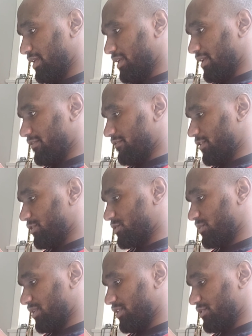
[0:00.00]
and verse
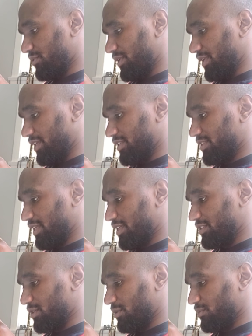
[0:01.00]
23. It
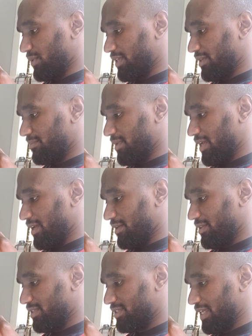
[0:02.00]
says, a wicked man
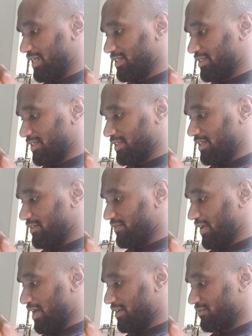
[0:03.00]
taketh a gift
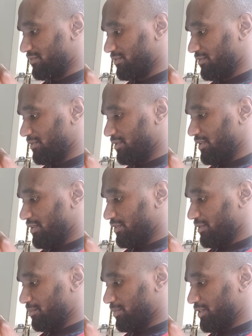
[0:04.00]
out of
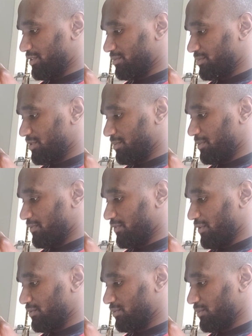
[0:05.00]
the bosom to
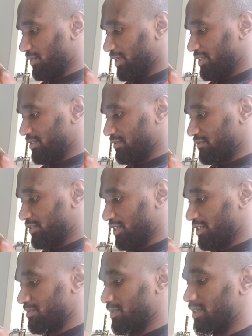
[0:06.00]
pervert the ways of
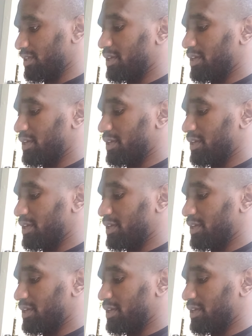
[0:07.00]
judgment.